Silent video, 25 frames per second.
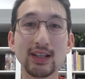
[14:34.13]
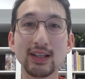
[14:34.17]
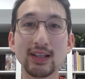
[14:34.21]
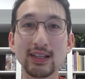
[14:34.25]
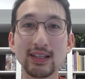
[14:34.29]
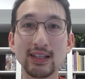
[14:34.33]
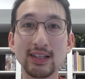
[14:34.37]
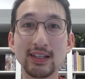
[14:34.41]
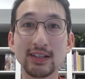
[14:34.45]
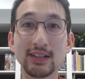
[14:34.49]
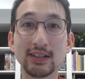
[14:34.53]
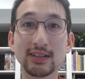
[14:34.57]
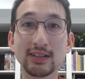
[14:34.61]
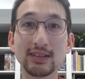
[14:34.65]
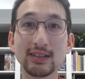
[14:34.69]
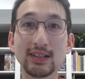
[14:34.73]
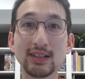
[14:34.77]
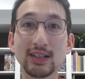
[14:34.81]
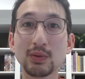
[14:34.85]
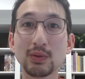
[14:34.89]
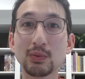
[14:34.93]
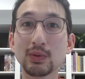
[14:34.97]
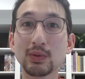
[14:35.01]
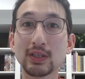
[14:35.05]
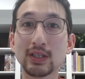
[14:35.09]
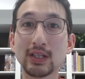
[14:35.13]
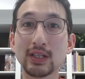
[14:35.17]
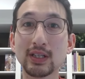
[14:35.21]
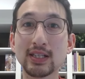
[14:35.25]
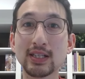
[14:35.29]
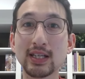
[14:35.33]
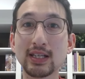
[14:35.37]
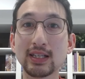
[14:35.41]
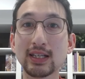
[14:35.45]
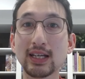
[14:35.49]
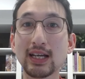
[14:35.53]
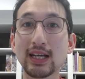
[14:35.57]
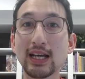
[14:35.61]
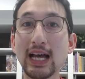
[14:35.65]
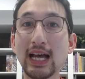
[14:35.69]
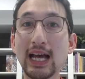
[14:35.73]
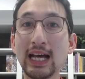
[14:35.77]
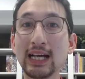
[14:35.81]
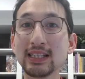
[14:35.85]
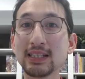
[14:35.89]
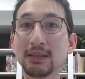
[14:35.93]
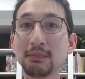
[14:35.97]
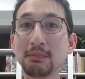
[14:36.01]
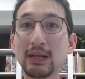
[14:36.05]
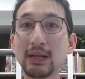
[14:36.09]
Here, we're going to take
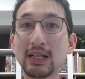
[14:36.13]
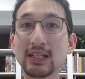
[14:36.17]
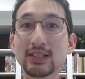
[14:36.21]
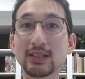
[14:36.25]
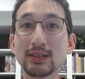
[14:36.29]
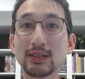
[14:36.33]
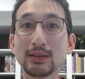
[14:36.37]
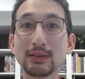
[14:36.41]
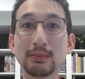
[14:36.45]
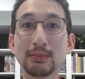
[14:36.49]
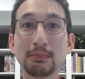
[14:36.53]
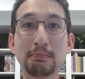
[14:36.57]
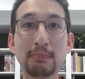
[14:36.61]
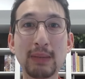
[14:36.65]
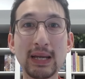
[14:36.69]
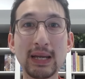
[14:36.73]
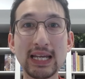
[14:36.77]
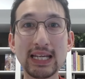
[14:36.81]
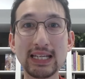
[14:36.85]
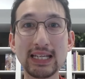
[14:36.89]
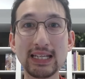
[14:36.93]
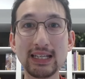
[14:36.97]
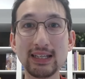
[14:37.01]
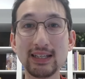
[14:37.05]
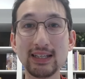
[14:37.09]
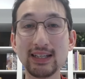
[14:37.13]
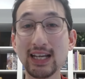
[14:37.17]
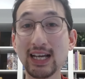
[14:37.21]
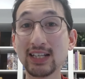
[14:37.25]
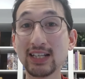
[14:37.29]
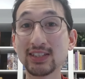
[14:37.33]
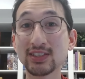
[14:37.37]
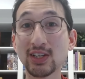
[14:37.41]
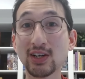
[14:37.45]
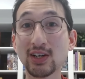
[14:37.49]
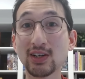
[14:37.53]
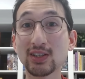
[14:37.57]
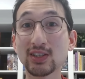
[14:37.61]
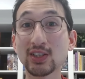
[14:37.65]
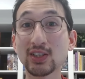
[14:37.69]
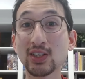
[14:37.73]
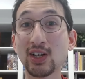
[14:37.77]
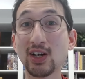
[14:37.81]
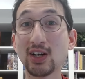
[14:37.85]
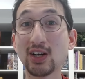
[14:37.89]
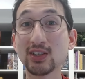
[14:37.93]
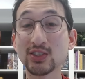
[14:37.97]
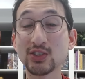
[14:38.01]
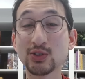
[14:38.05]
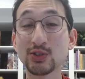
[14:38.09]
Elemental Bane as our
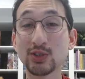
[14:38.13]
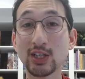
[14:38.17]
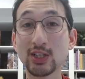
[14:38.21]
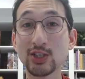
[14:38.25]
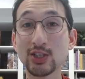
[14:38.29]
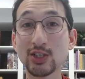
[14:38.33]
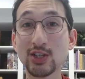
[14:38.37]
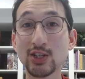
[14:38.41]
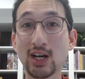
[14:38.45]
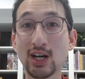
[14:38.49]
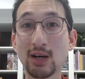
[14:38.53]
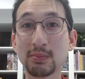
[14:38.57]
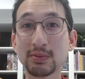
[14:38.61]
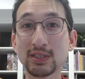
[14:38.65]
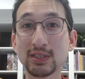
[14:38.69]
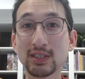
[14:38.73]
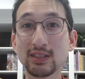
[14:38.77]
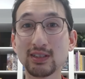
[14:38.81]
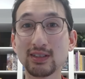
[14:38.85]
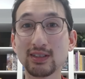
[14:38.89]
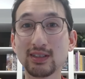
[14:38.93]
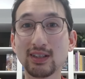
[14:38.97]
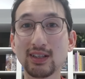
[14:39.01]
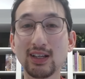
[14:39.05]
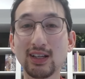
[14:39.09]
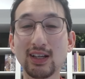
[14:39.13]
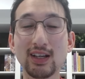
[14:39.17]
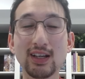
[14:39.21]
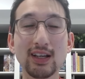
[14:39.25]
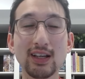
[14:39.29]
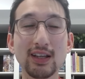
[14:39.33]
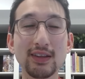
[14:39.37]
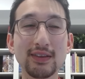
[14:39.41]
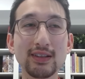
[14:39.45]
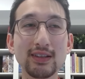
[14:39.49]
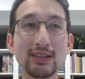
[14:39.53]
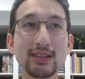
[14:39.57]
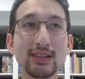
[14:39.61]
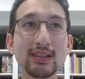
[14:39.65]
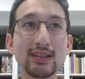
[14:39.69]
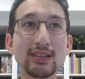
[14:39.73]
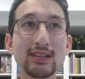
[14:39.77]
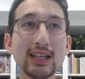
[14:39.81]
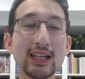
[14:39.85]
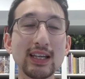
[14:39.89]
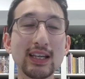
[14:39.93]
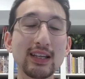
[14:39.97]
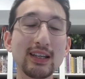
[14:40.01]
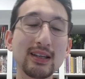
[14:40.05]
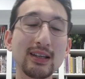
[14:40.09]
concentration option. This is
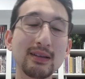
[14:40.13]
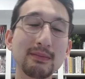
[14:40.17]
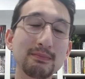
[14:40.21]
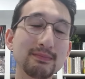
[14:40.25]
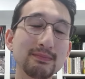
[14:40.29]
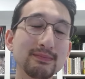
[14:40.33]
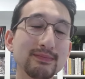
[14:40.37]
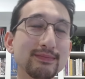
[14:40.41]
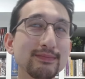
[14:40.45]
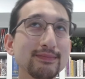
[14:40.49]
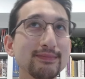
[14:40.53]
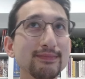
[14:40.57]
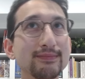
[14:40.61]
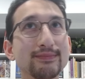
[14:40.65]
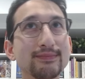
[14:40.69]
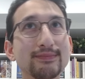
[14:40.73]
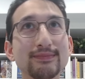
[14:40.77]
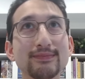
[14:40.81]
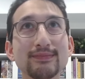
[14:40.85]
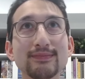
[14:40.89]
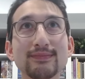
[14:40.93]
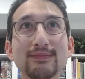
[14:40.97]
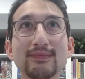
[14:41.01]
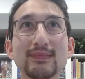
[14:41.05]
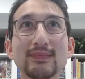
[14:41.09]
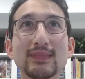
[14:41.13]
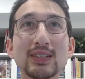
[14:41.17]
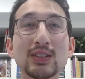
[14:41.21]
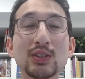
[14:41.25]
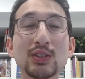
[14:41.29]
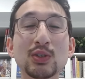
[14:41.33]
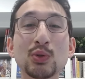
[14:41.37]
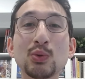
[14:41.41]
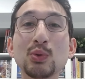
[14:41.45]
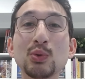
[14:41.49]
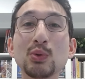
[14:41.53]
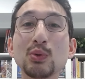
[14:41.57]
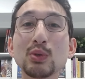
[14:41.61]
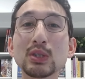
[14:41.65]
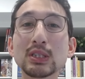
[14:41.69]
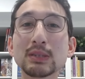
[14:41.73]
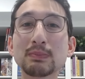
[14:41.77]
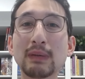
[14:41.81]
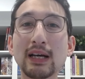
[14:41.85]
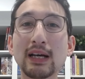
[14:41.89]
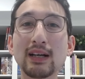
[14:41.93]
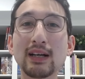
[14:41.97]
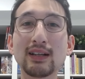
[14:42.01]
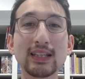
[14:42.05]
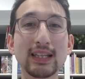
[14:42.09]
a cool
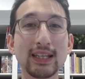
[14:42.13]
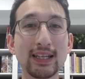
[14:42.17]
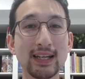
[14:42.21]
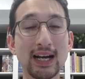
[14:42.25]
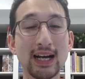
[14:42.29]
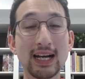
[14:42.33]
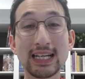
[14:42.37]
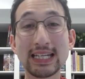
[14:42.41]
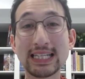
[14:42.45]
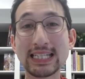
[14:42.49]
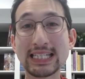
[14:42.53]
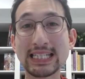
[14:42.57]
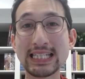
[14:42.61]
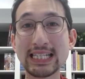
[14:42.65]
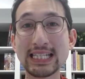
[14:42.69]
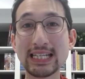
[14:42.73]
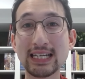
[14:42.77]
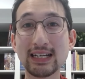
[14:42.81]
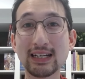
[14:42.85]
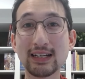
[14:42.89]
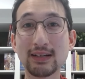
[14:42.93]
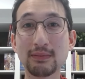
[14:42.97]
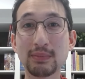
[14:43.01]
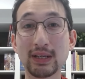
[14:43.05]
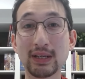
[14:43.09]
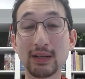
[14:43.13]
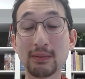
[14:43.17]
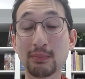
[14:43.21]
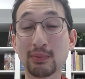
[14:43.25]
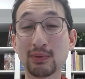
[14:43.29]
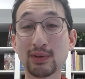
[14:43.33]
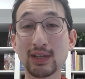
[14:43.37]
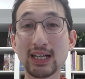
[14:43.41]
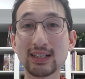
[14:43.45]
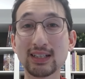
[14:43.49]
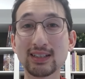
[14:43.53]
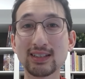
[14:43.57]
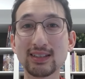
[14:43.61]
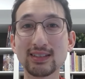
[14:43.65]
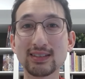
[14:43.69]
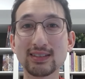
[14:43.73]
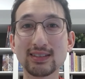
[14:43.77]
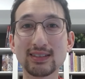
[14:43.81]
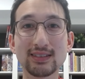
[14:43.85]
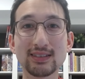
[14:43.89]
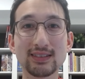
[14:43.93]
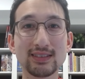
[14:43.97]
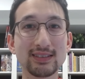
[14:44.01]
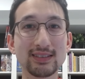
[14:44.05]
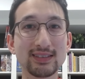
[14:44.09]
spell in idea, but in practice,
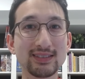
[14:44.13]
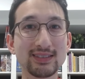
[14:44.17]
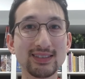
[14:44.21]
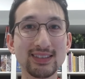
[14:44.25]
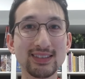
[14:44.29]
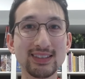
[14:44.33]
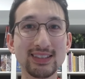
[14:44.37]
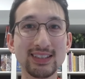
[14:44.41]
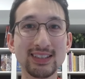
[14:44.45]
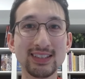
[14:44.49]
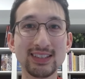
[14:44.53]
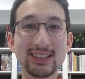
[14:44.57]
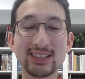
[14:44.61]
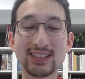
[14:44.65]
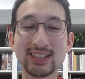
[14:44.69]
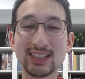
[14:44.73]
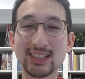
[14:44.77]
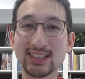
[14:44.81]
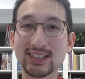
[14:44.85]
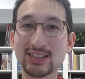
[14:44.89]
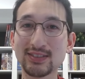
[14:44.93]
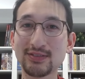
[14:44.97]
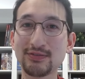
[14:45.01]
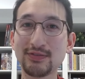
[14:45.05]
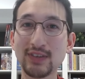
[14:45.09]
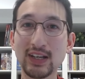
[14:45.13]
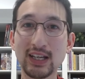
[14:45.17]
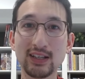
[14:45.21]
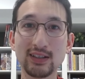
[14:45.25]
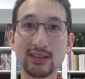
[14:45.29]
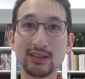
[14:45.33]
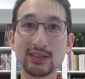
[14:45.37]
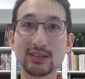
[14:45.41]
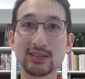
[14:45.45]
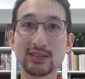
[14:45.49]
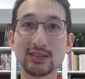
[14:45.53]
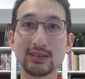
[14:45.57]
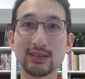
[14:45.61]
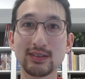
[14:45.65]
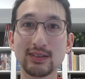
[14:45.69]
it just fails.